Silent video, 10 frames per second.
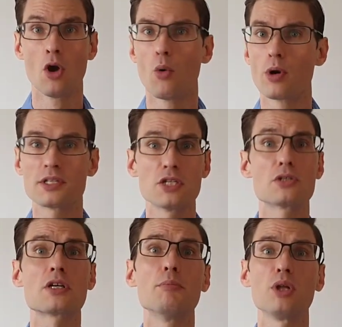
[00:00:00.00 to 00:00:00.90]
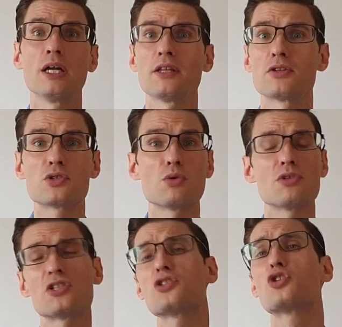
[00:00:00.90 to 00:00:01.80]
where teachers complain that their students
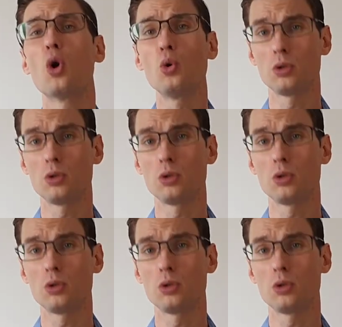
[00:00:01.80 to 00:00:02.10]
just don't